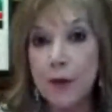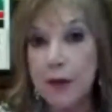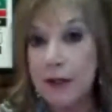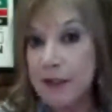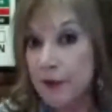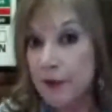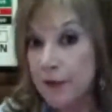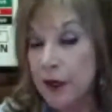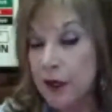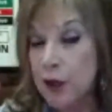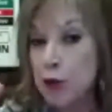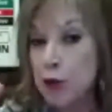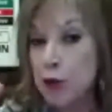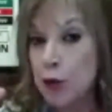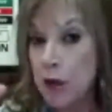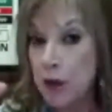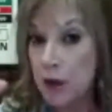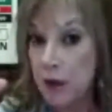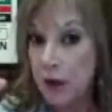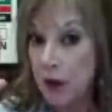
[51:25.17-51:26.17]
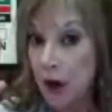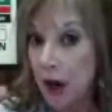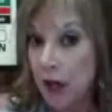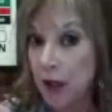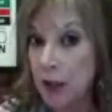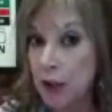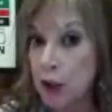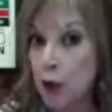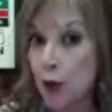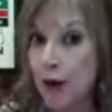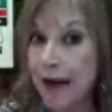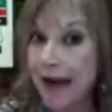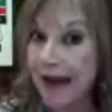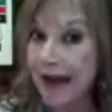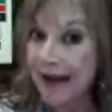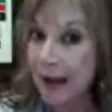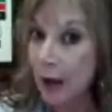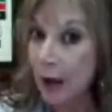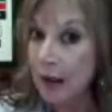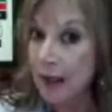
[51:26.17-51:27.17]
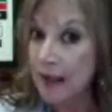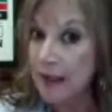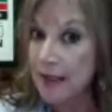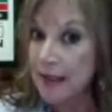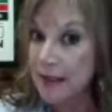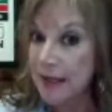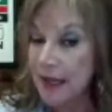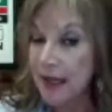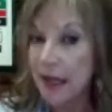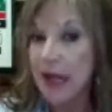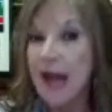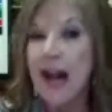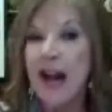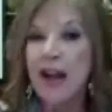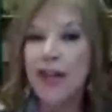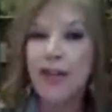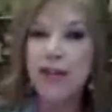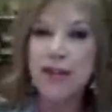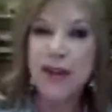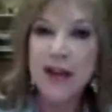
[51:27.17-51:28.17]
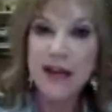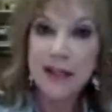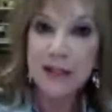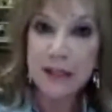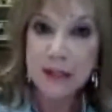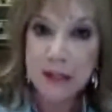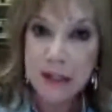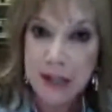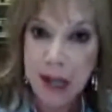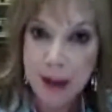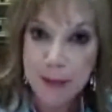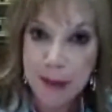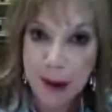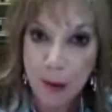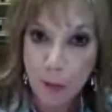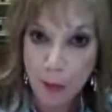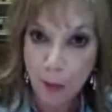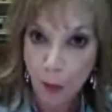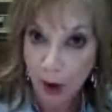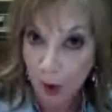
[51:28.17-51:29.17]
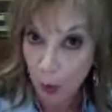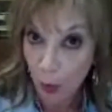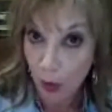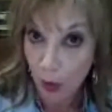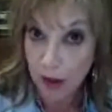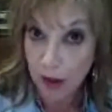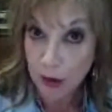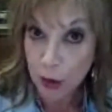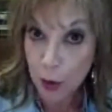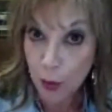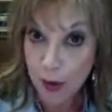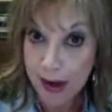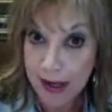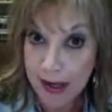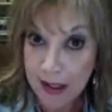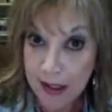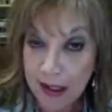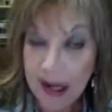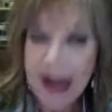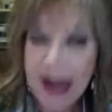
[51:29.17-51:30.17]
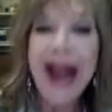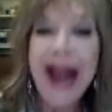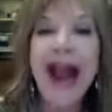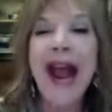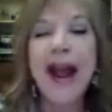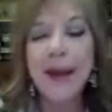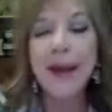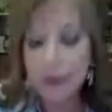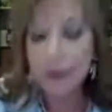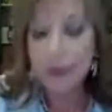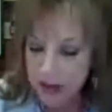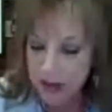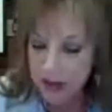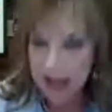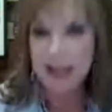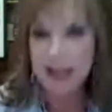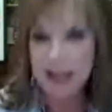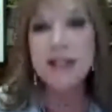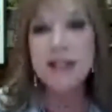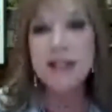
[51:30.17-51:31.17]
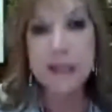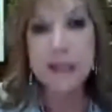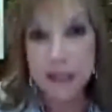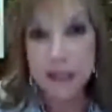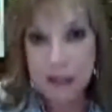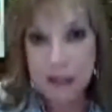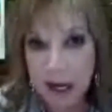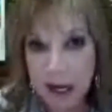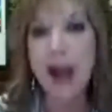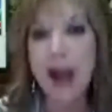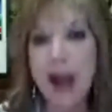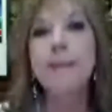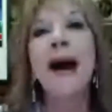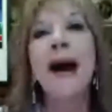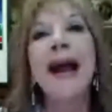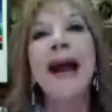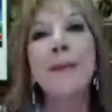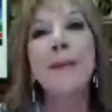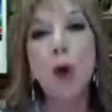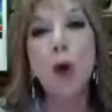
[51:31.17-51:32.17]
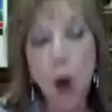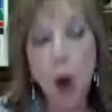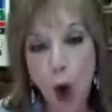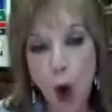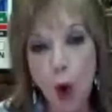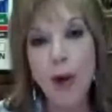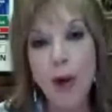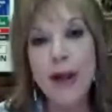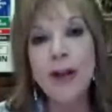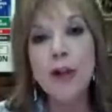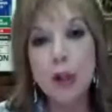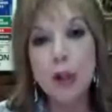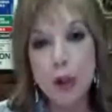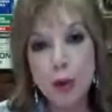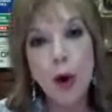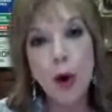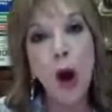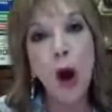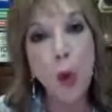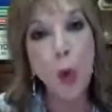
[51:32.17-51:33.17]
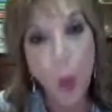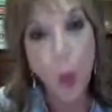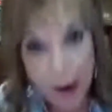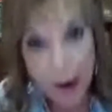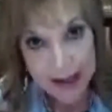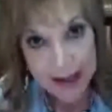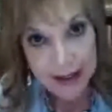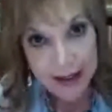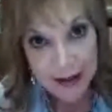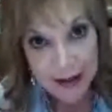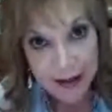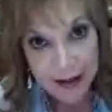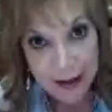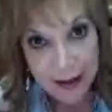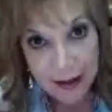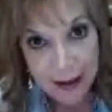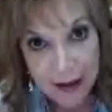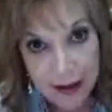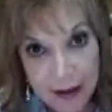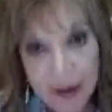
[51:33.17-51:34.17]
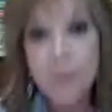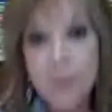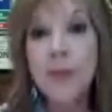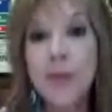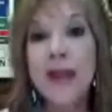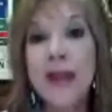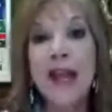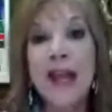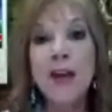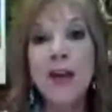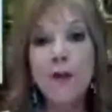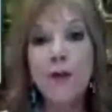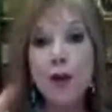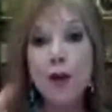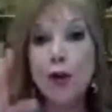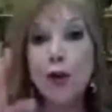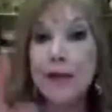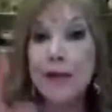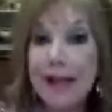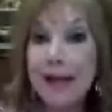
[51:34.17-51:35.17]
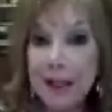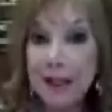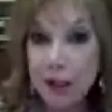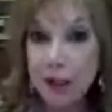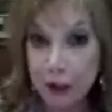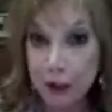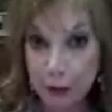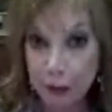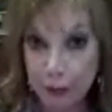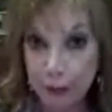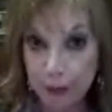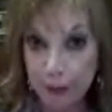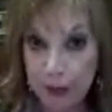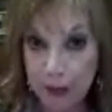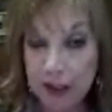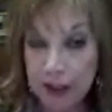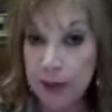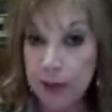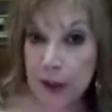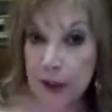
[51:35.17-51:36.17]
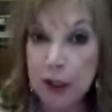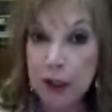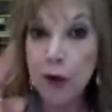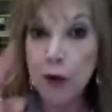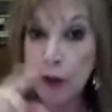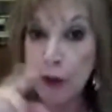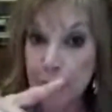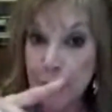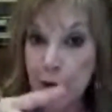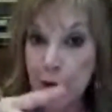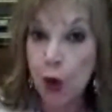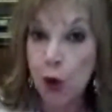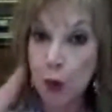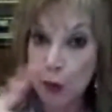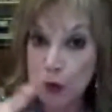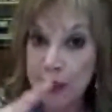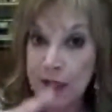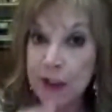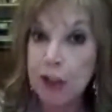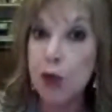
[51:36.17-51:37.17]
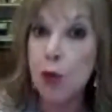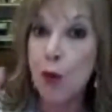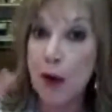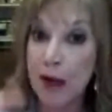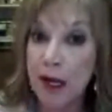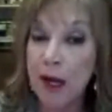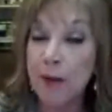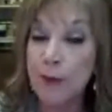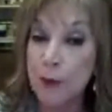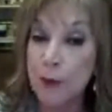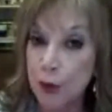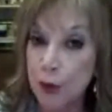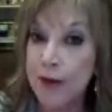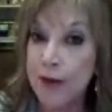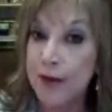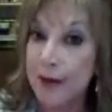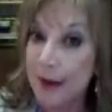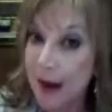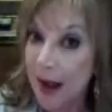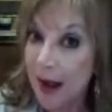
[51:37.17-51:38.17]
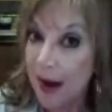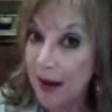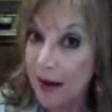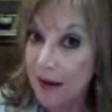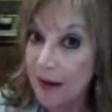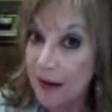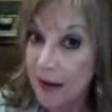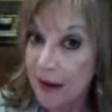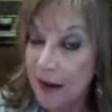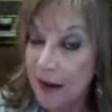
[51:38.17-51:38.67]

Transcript: So that's a visual, auditory, and now kinesthetic. This is the time I, I want to awaken, and this is a time I am going to awaken. If you need to, especially those of you who tend to wake up during the night,